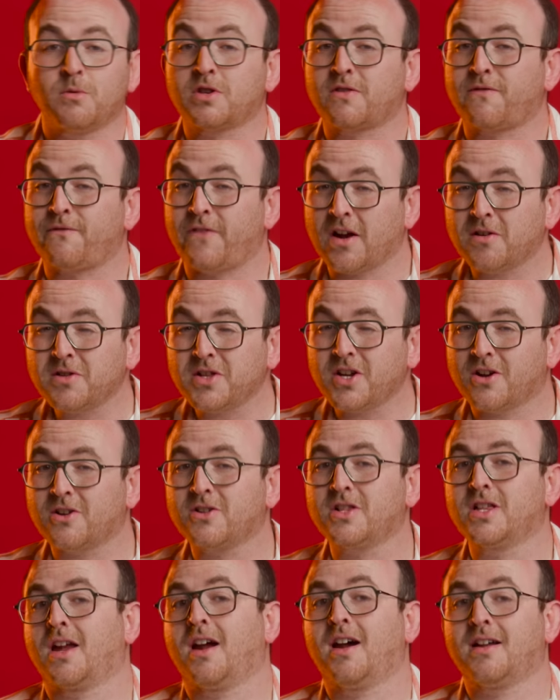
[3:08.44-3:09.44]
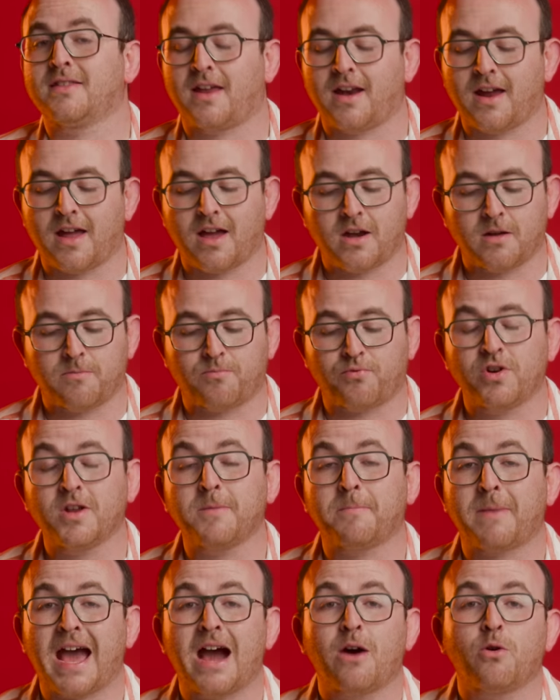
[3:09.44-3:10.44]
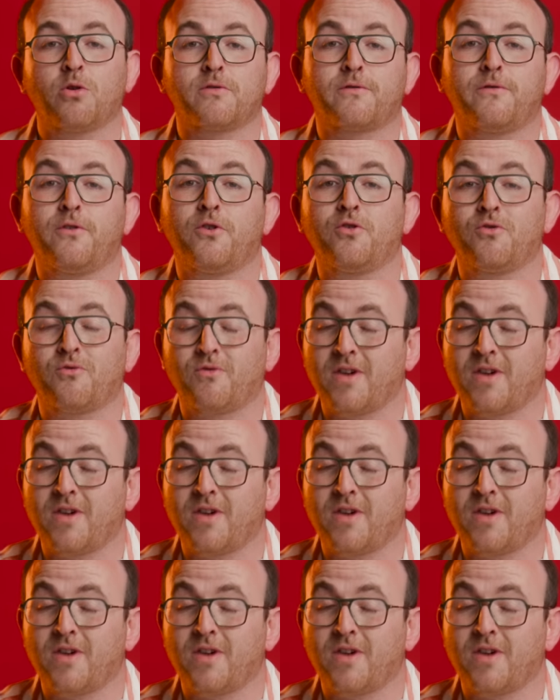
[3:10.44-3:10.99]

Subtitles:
was fairly early on that I had a pretty powerful